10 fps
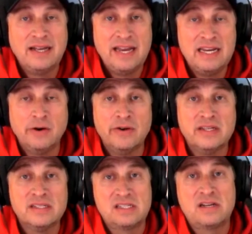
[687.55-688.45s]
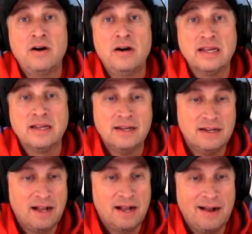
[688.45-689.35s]
And here he is starting
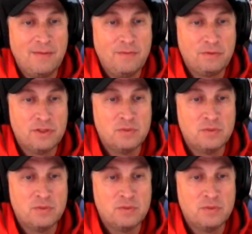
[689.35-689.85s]
for